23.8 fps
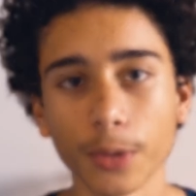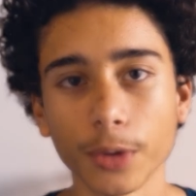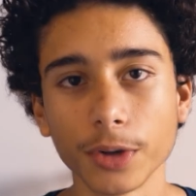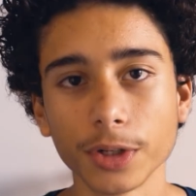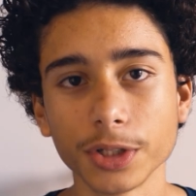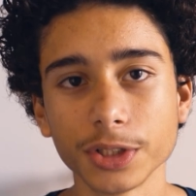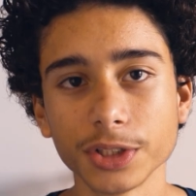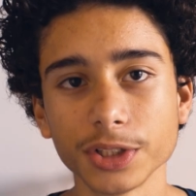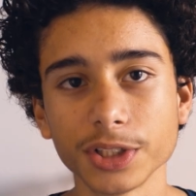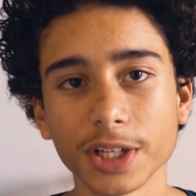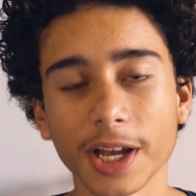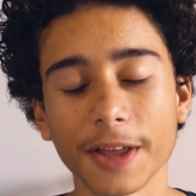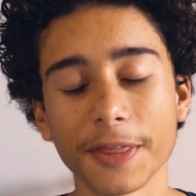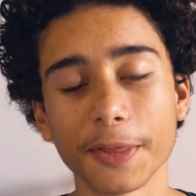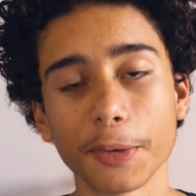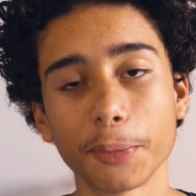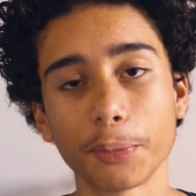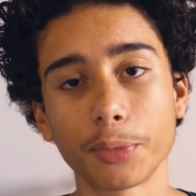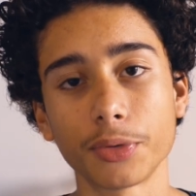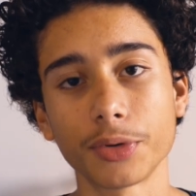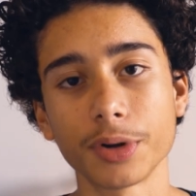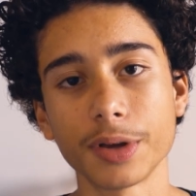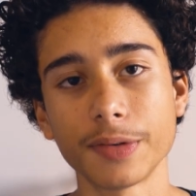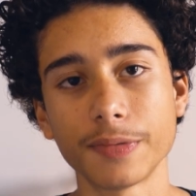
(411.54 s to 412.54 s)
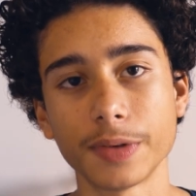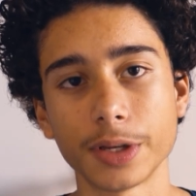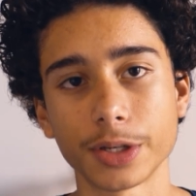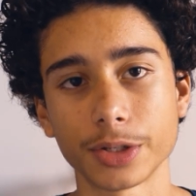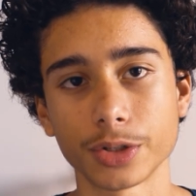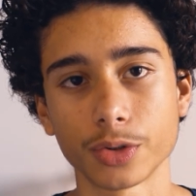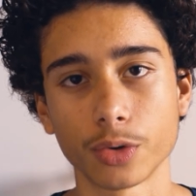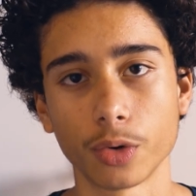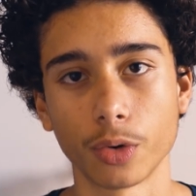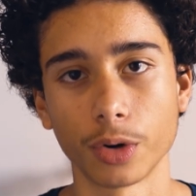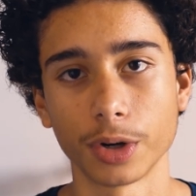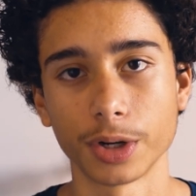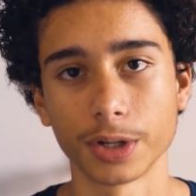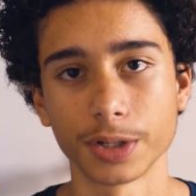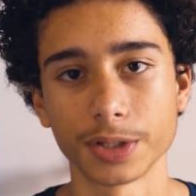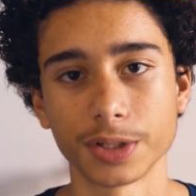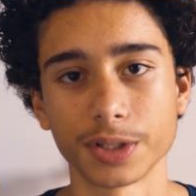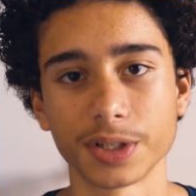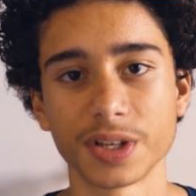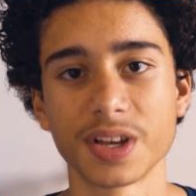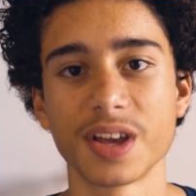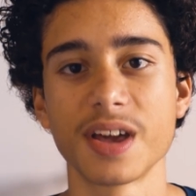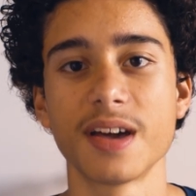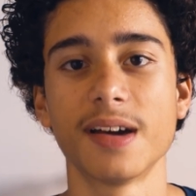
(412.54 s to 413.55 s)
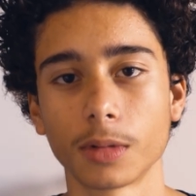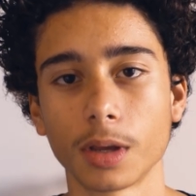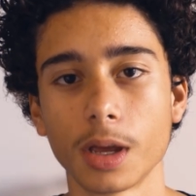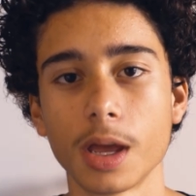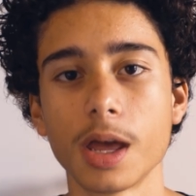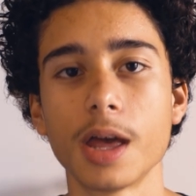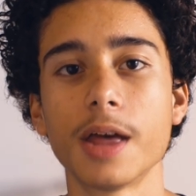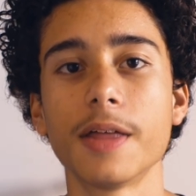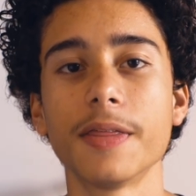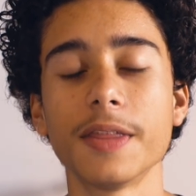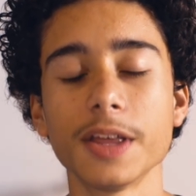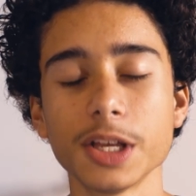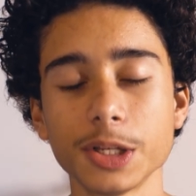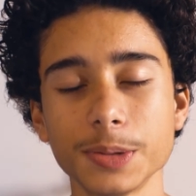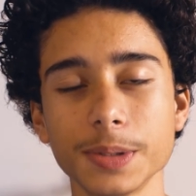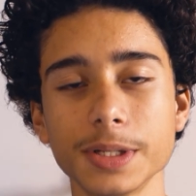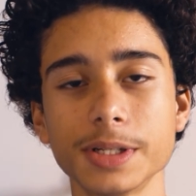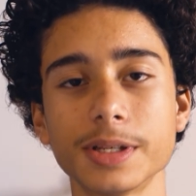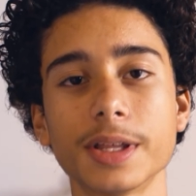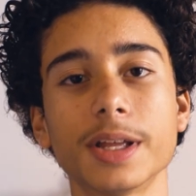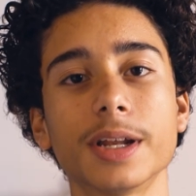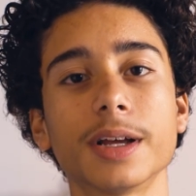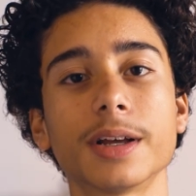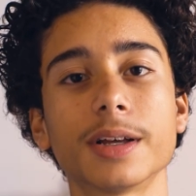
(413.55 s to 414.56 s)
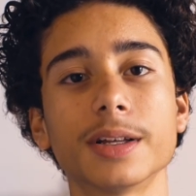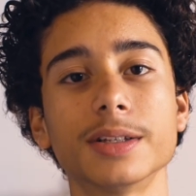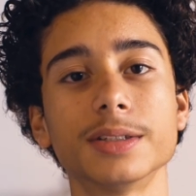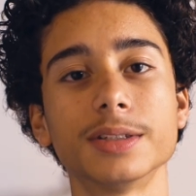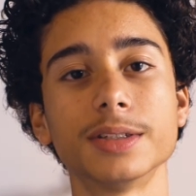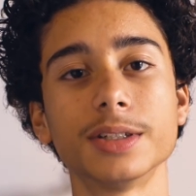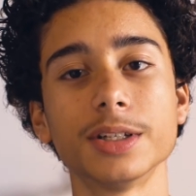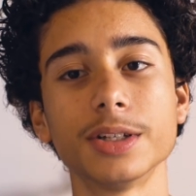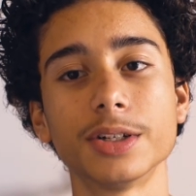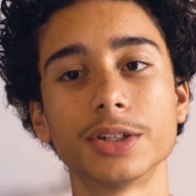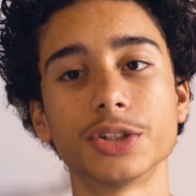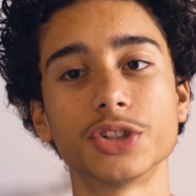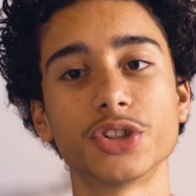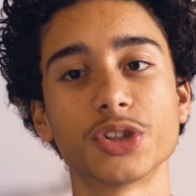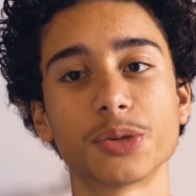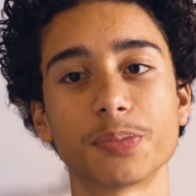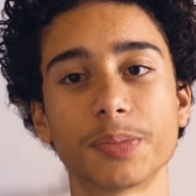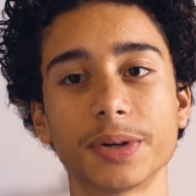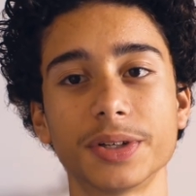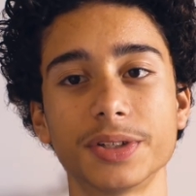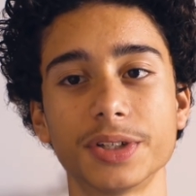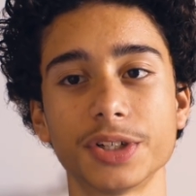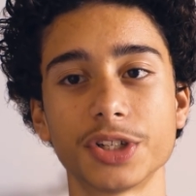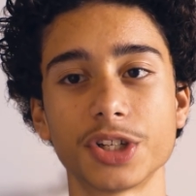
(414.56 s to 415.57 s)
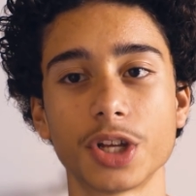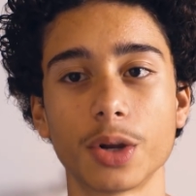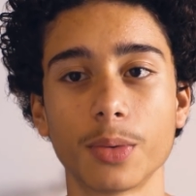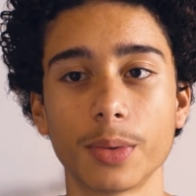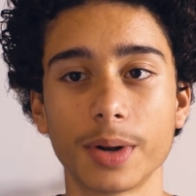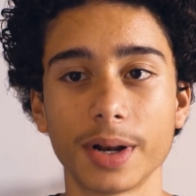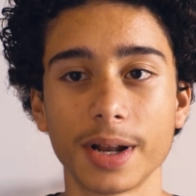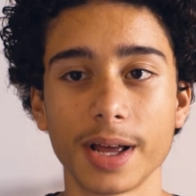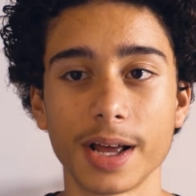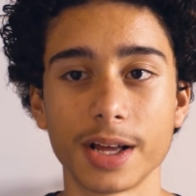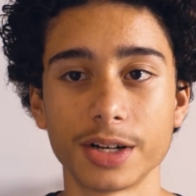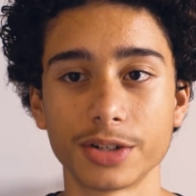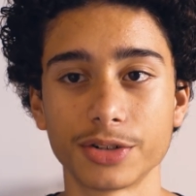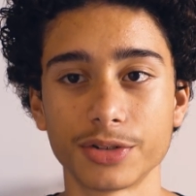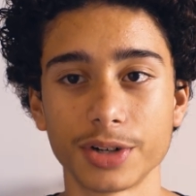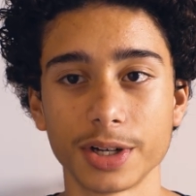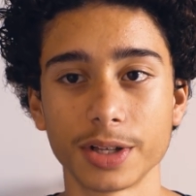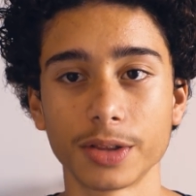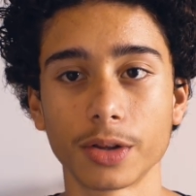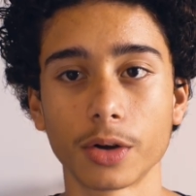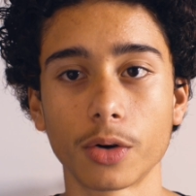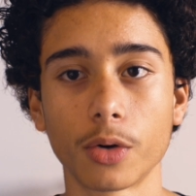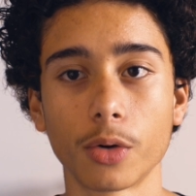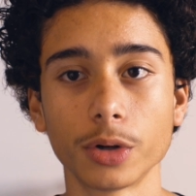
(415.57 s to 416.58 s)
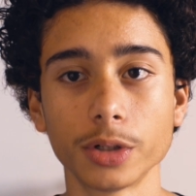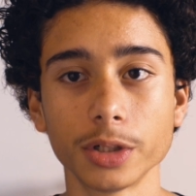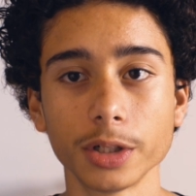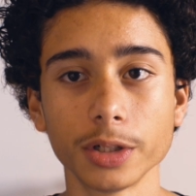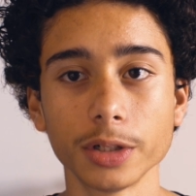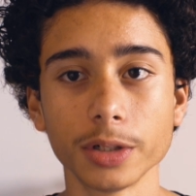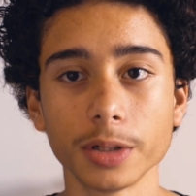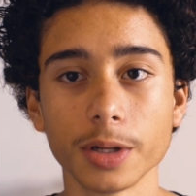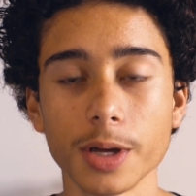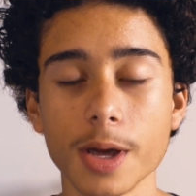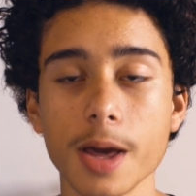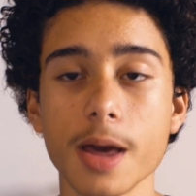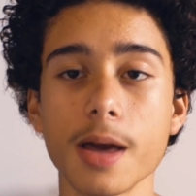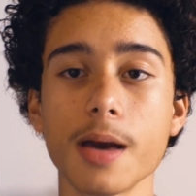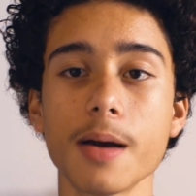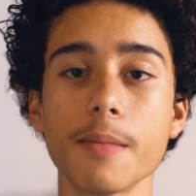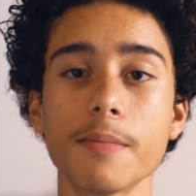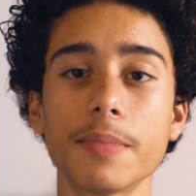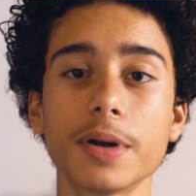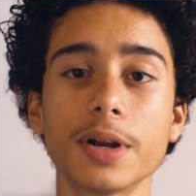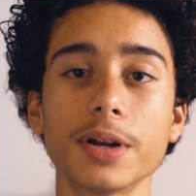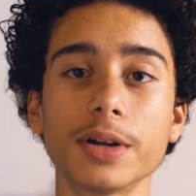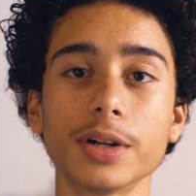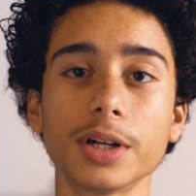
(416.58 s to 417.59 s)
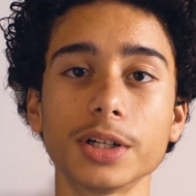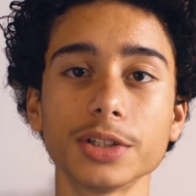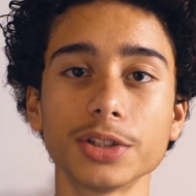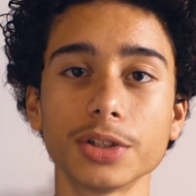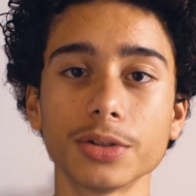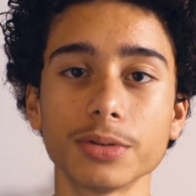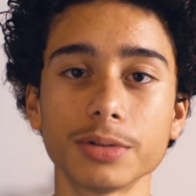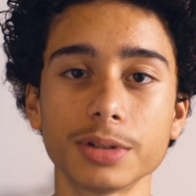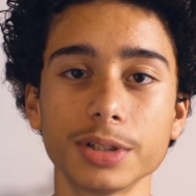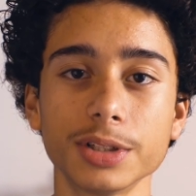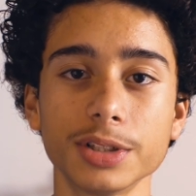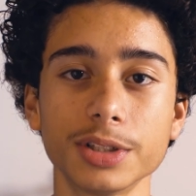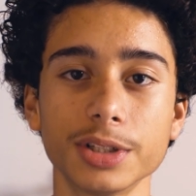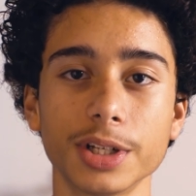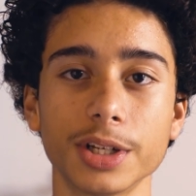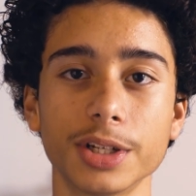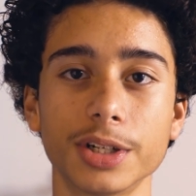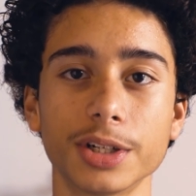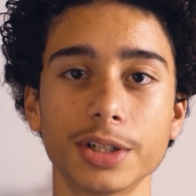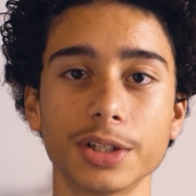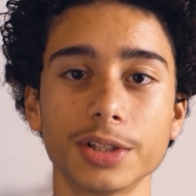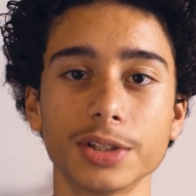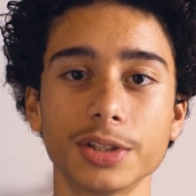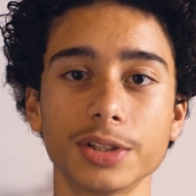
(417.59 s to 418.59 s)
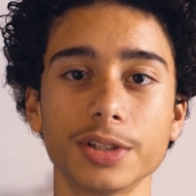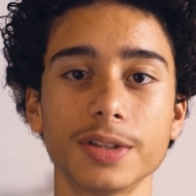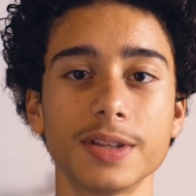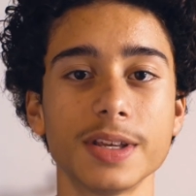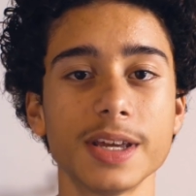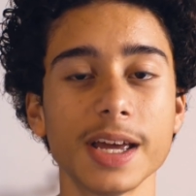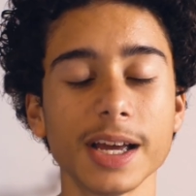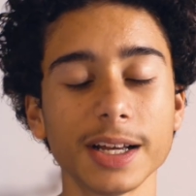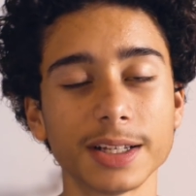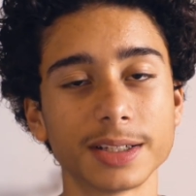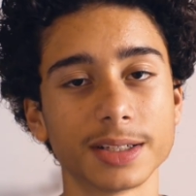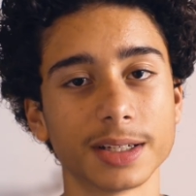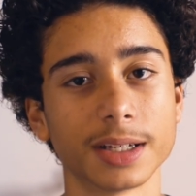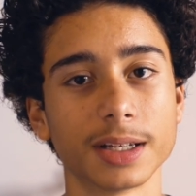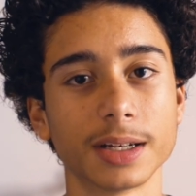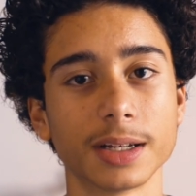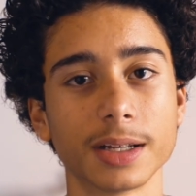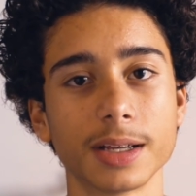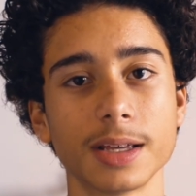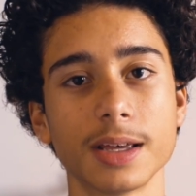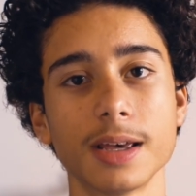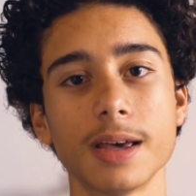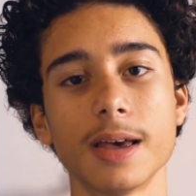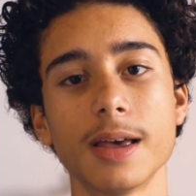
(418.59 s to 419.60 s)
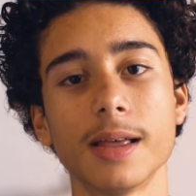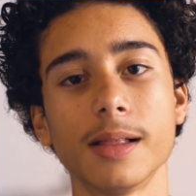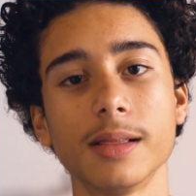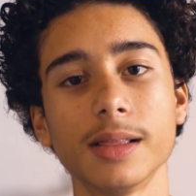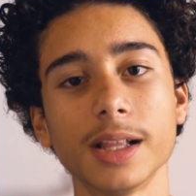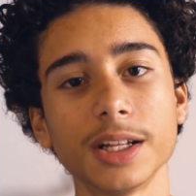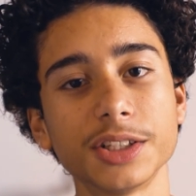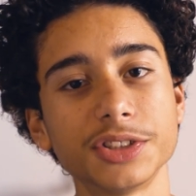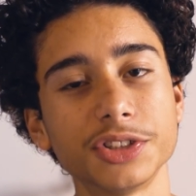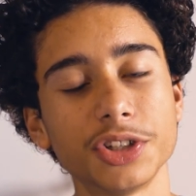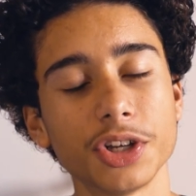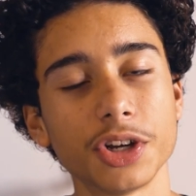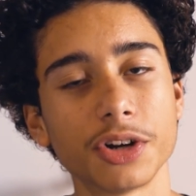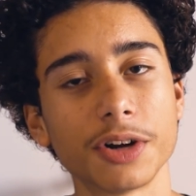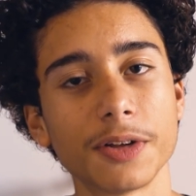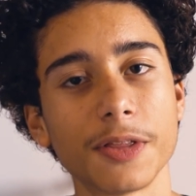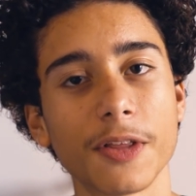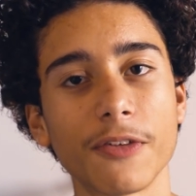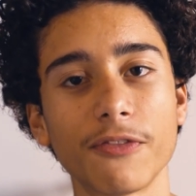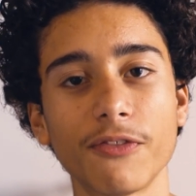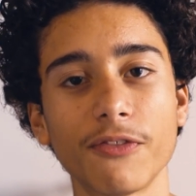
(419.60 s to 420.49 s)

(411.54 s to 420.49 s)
corners and the previous corners. This means that it considers your position when entering the corner, but it also considers the exit. Let's say you're in the